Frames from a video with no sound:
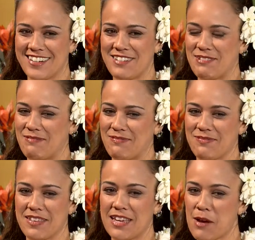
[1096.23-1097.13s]
Um,
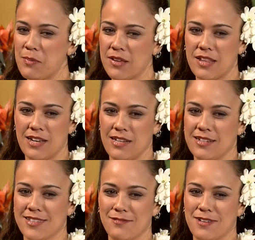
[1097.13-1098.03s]

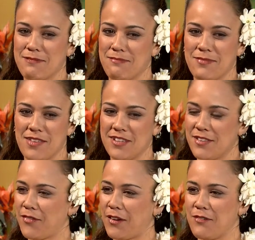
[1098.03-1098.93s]
is one of is
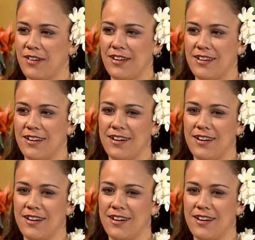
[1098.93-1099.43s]
a favorite,